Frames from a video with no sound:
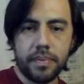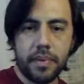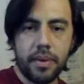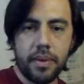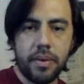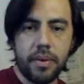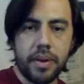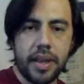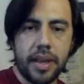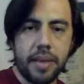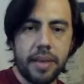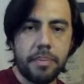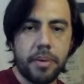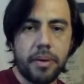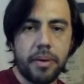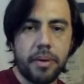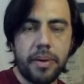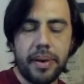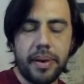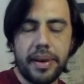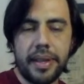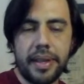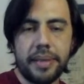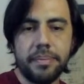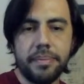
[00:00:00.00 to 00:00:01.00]
okay,
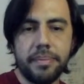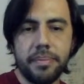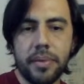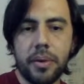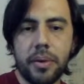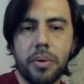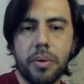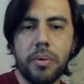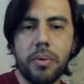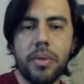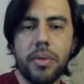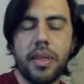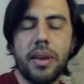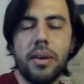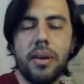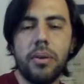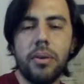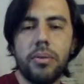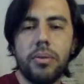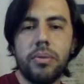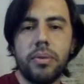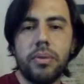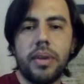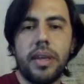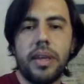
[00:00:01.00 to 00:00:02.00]
probably with the
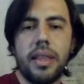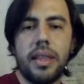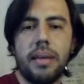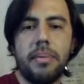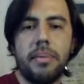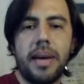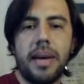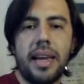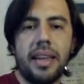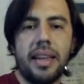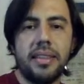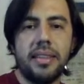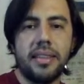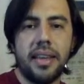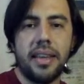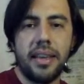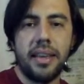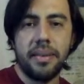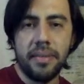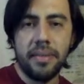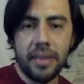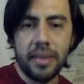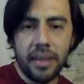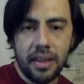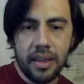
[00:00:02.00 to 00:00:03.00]
note to keep a balance game.
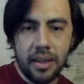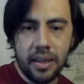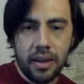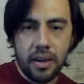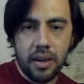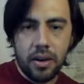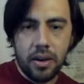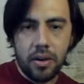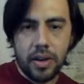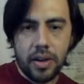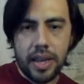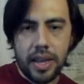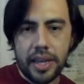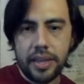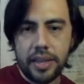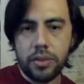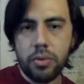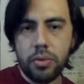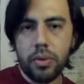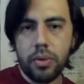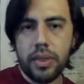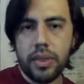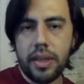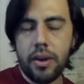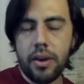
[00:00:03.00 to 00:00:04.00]
Okay, he
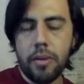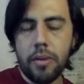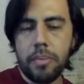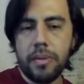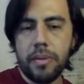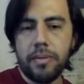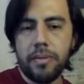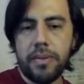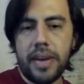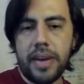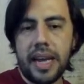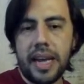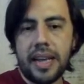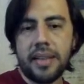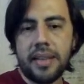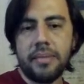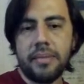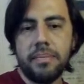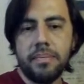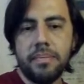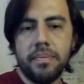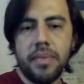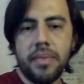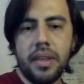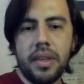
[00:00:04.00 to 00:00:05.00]
took the open file.
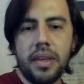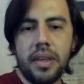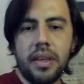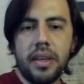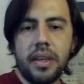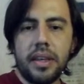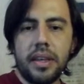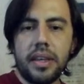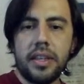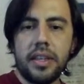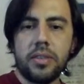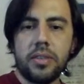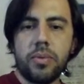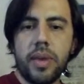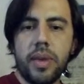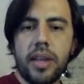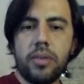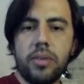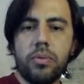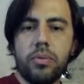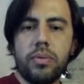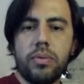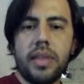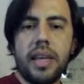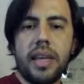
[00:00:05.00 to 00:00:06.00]
He's
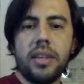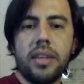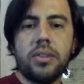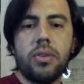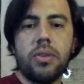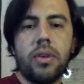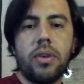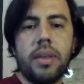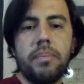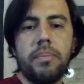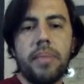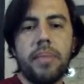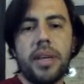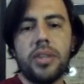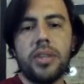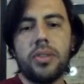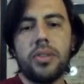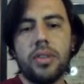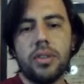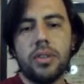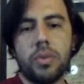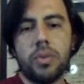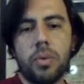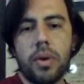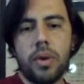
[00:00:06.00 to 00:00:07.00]
ready to take some
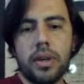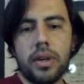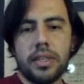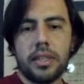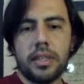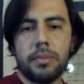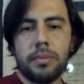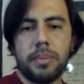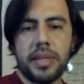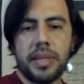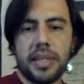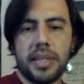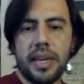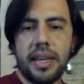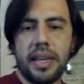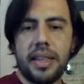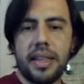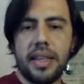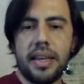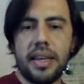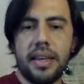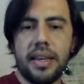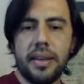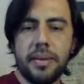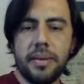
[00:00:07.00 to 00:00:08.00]
invasion squares, especially
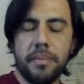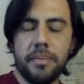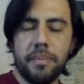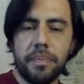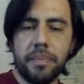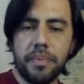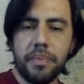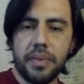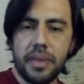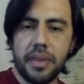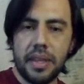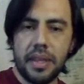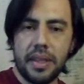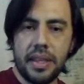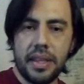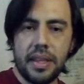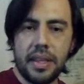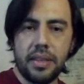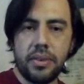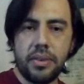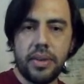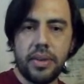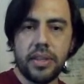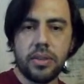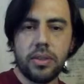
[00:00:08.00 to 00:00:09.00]
the
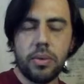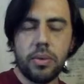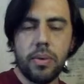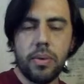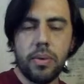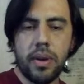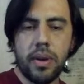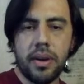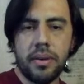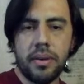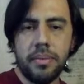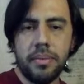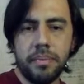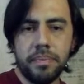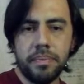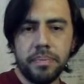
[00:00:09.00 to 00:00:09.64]
d3 square.